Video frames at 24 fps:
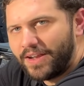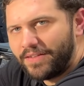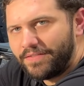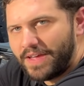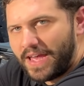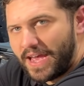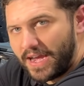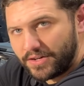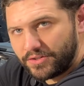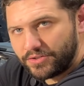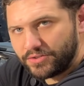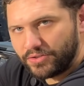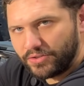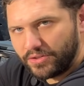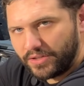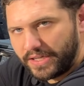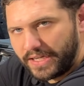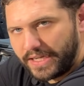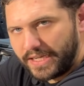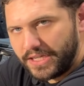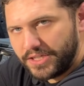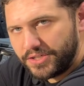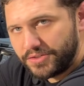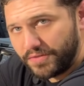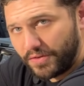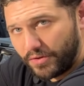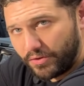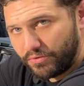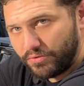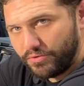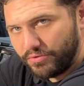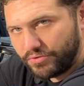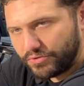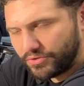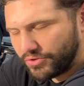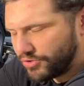of extra linkage for
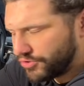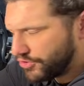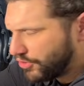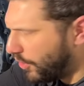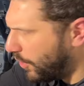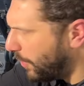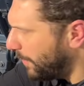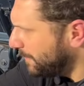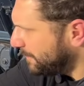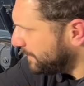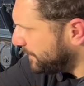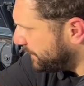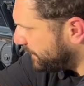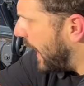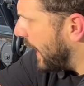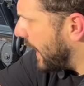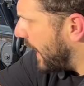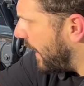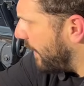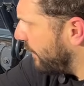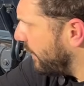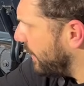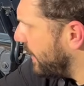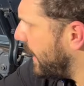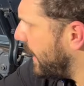cruise control. I got rid of